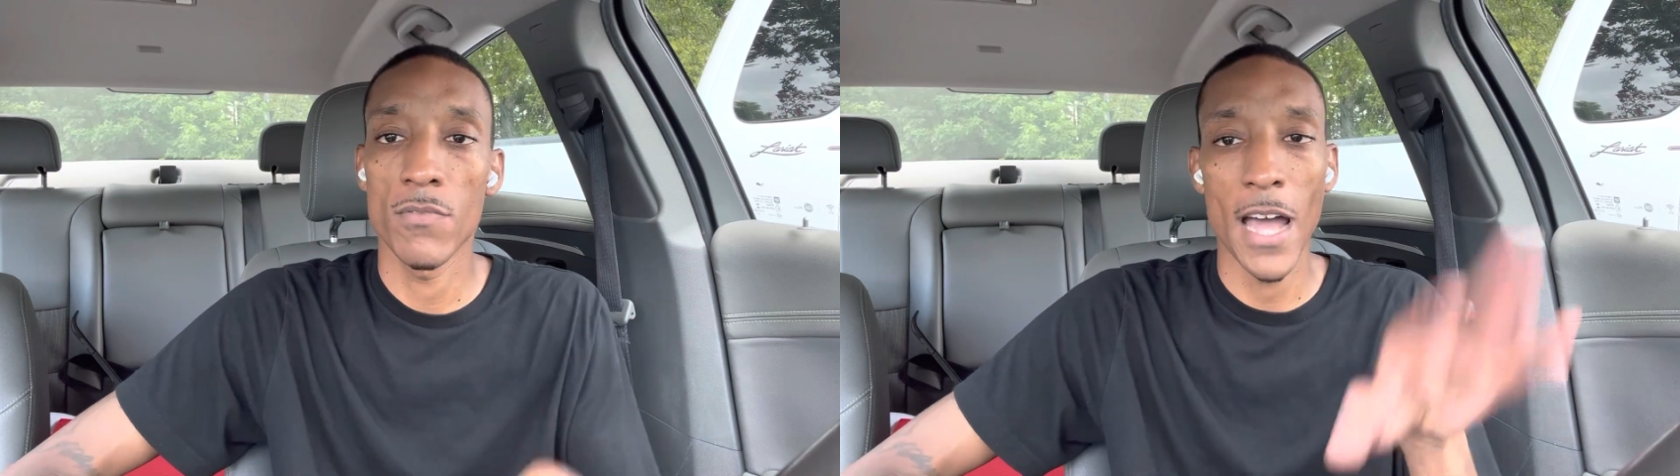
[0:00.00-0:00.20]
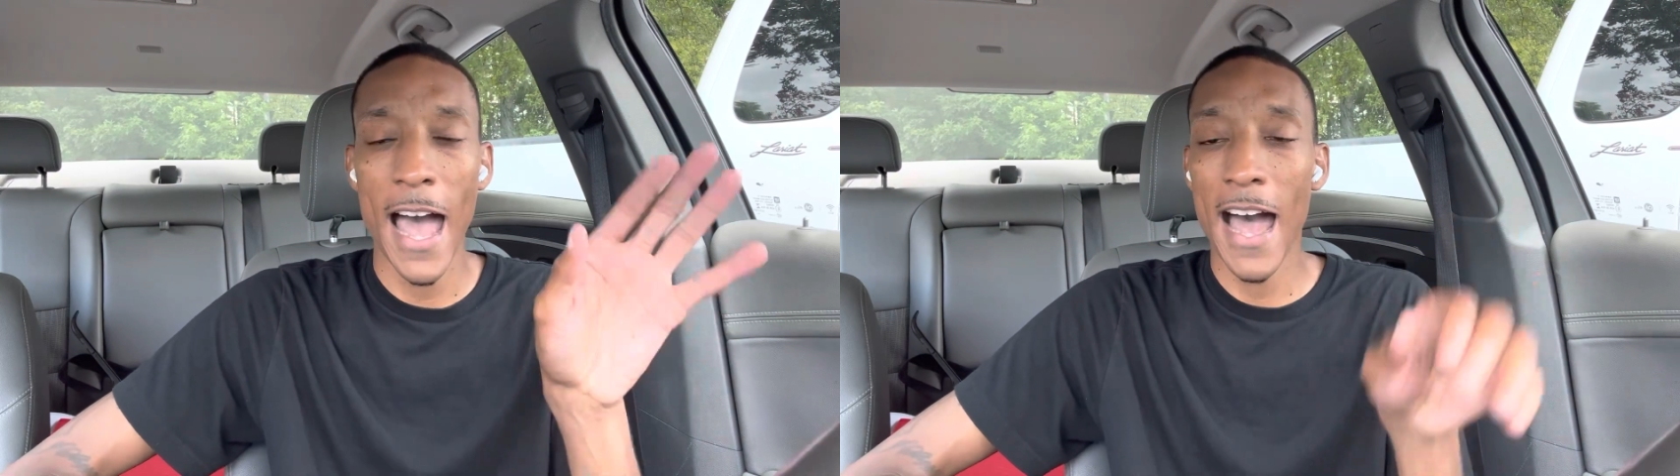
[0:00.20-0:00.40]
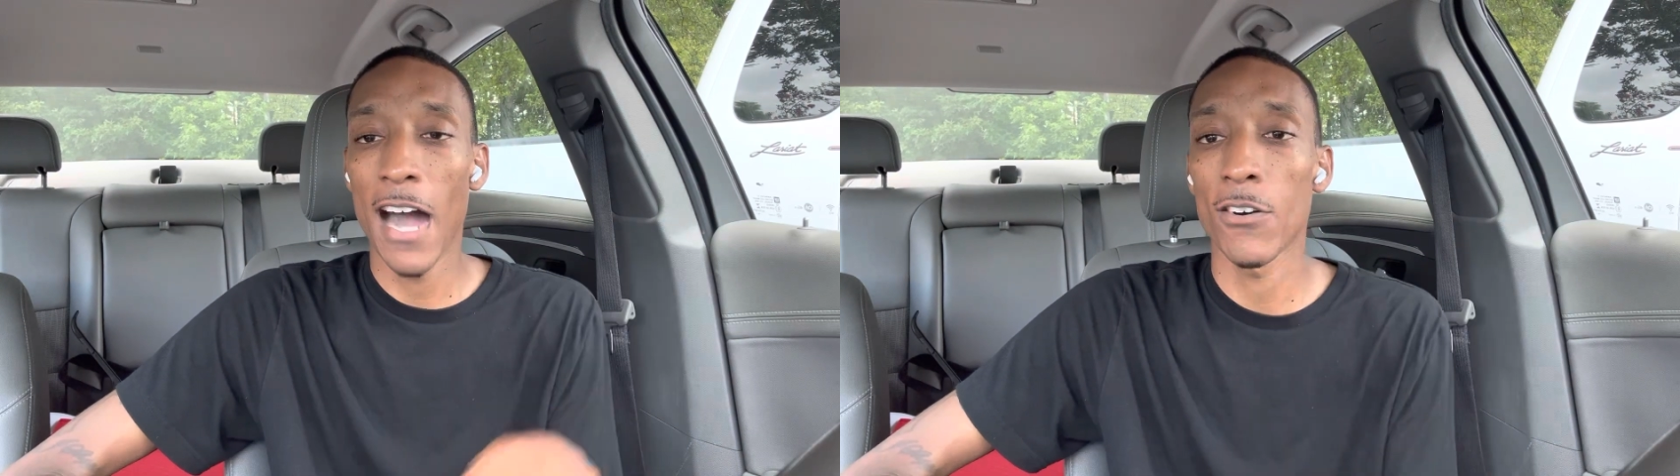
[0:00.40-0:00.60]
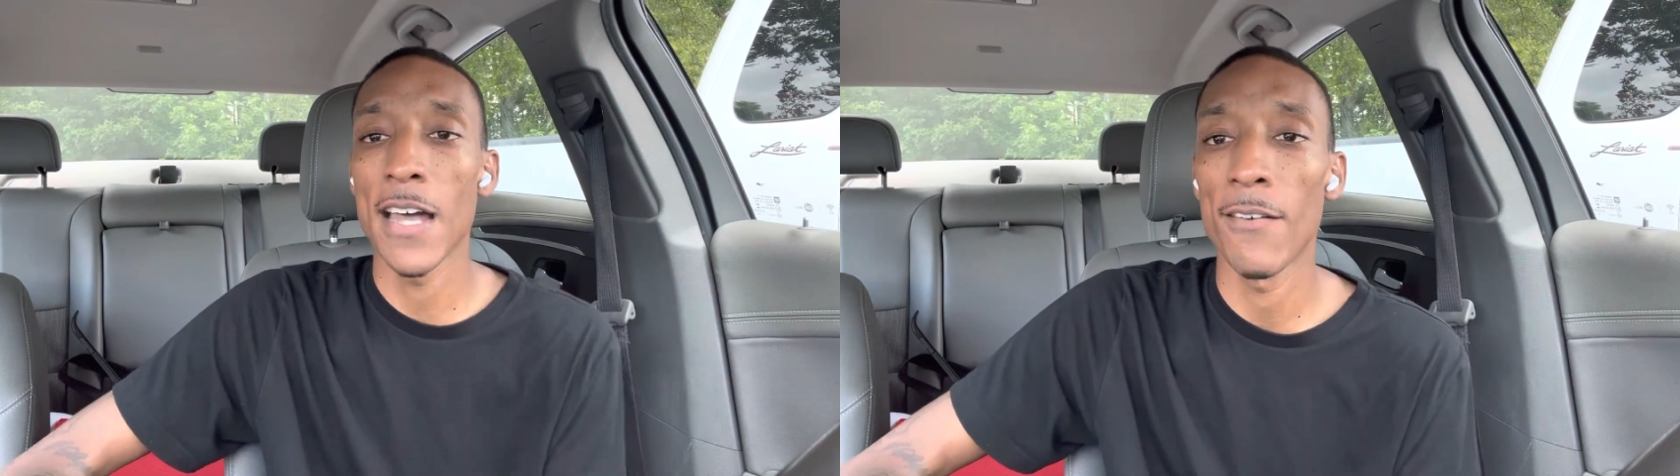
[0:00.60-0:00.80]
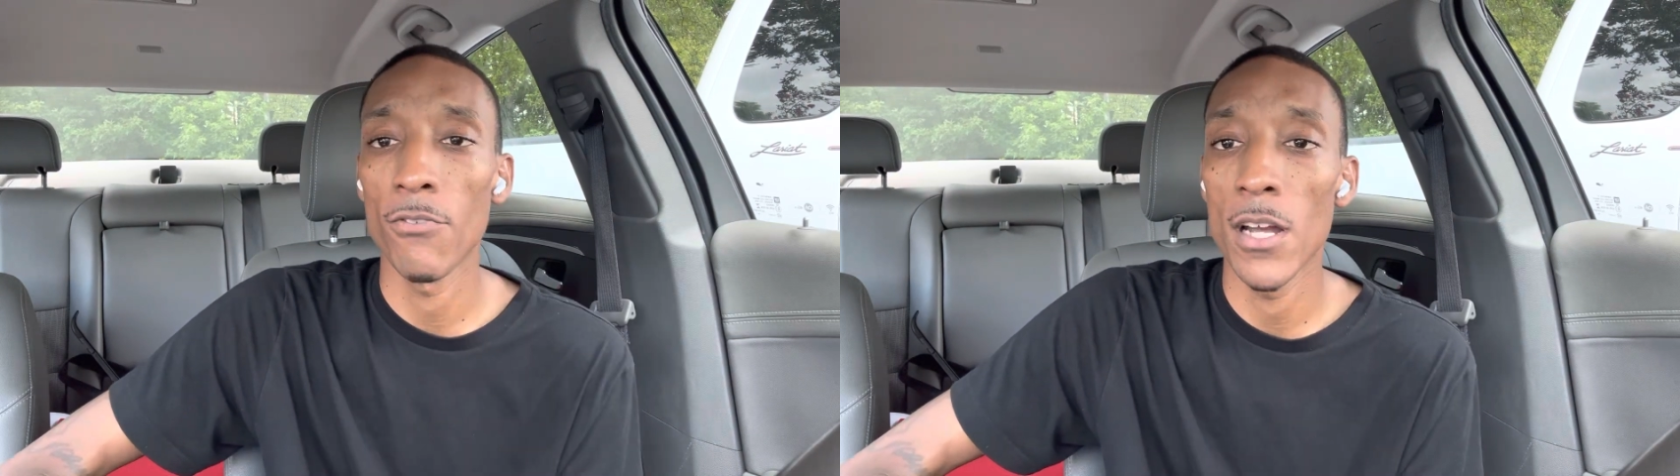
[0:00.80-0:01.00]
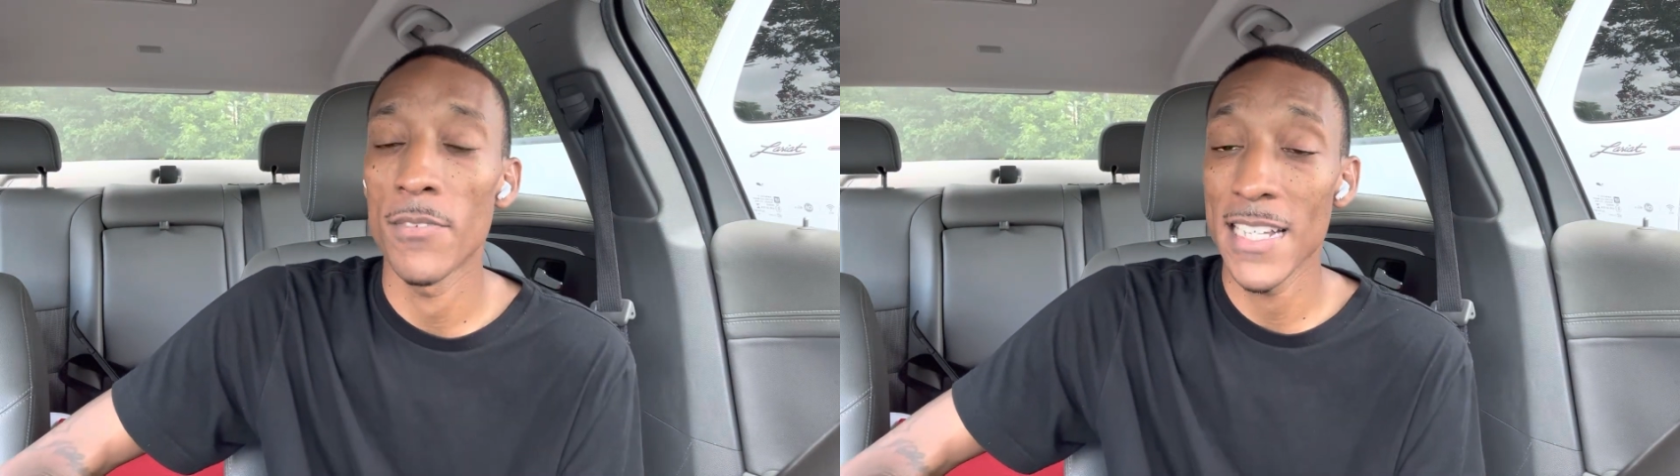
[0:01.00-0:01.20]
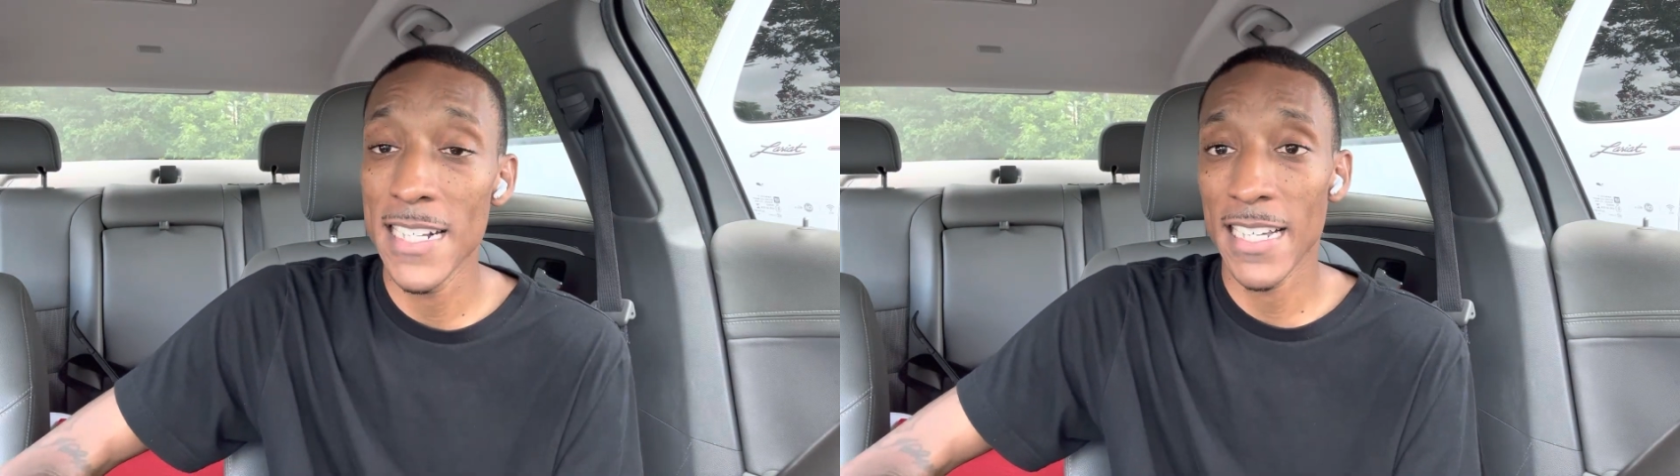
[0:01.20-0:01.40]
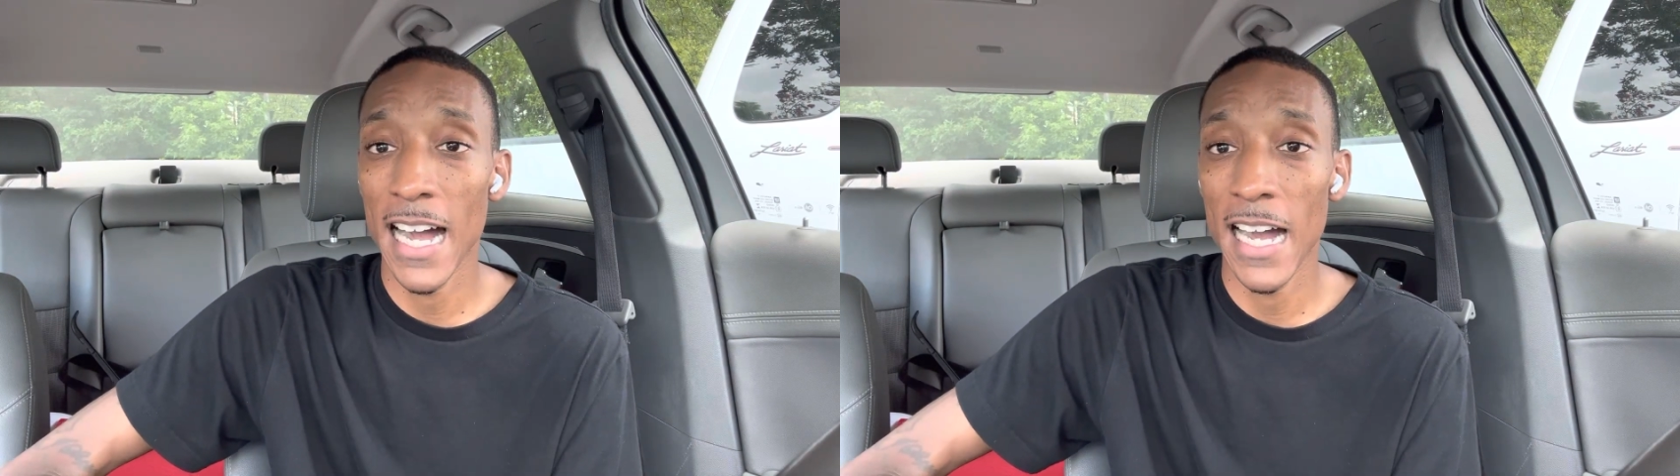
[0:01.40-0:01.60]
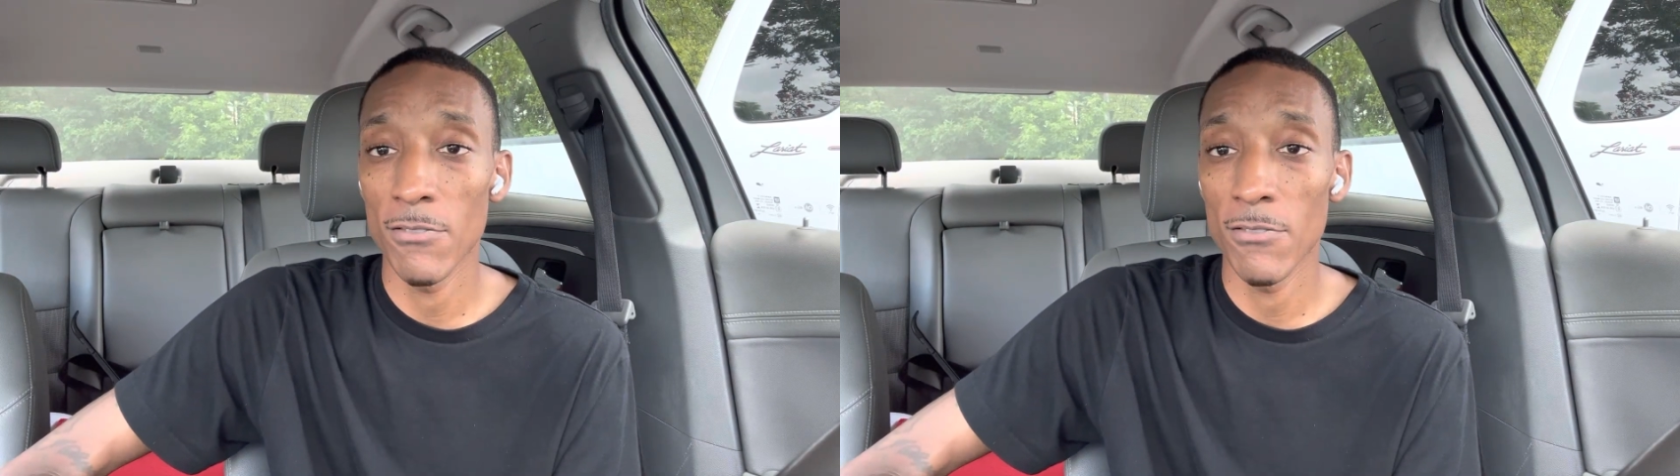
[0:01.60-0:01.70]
an hour and a half away. This guy